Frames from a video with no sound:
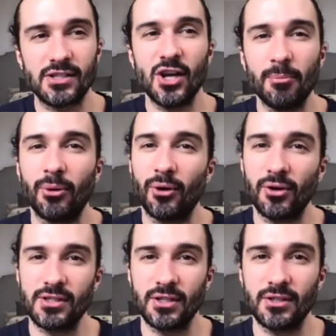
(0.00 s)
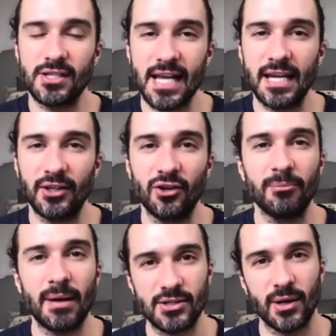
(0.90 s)
It's so important to take
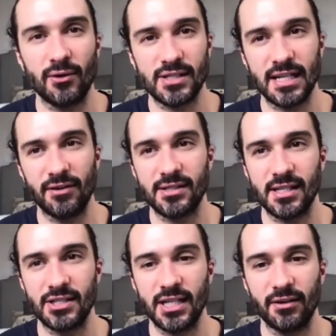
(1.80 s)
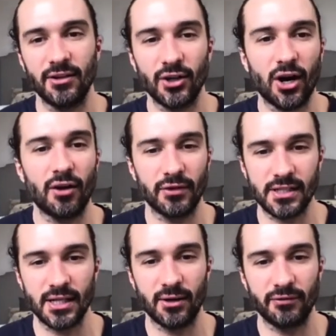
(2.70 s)
your mental health serious this year and look after
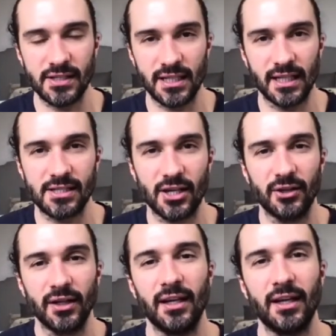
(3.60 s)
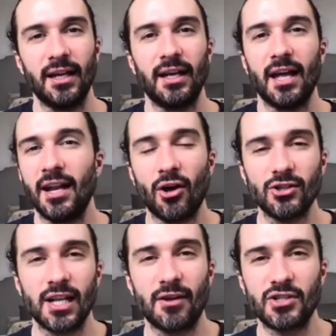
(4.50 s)
yourself physically. So
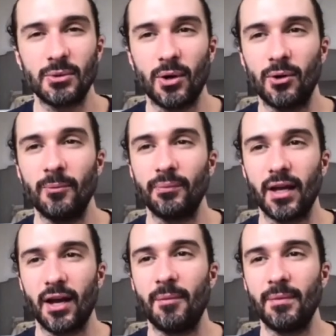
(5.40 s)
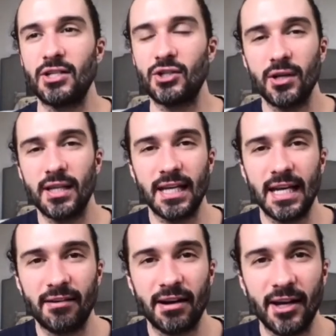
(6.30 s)
lots of love to you all. Enjoy the
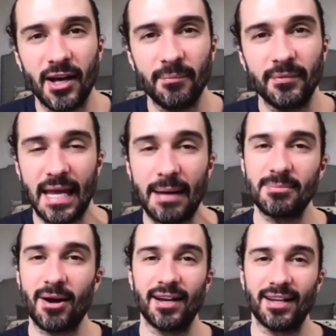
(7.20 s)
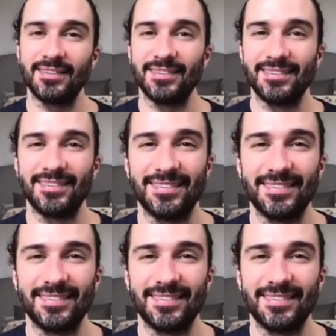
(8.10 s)
year and keep smiling.